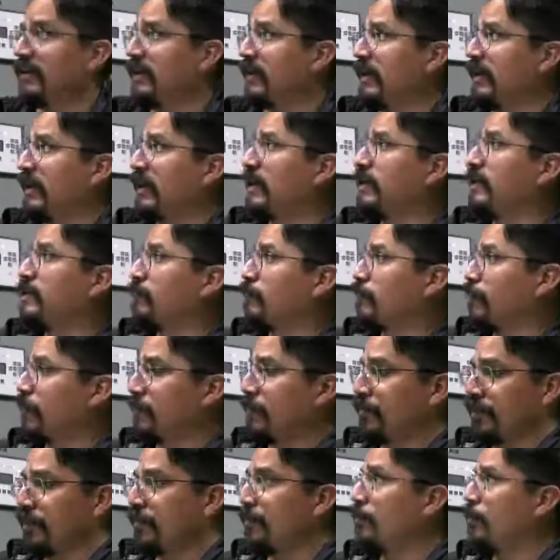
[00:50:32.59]
And the group
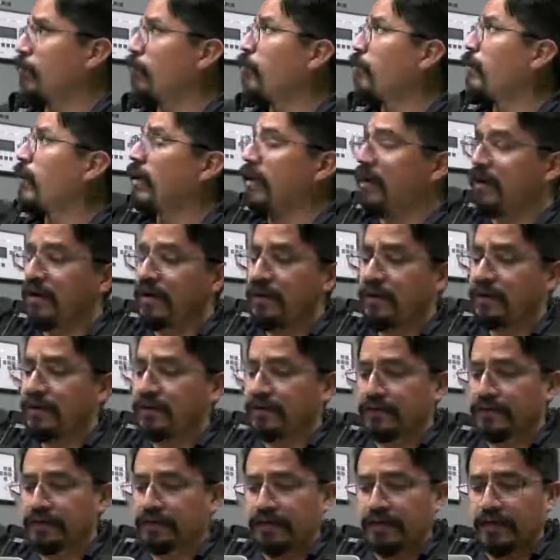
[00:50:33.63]
number 1,
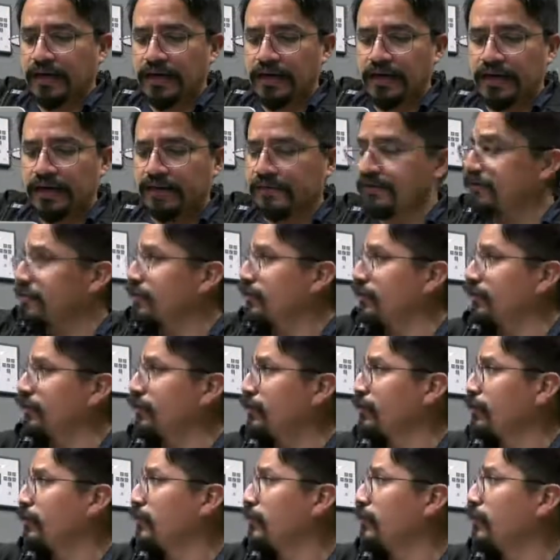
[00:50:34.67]

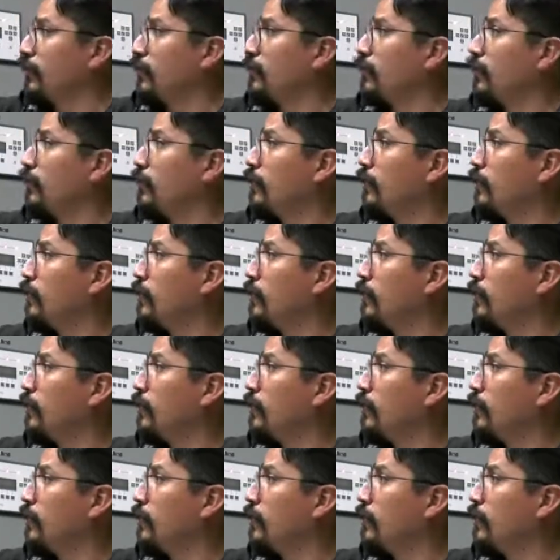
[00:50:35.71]
2,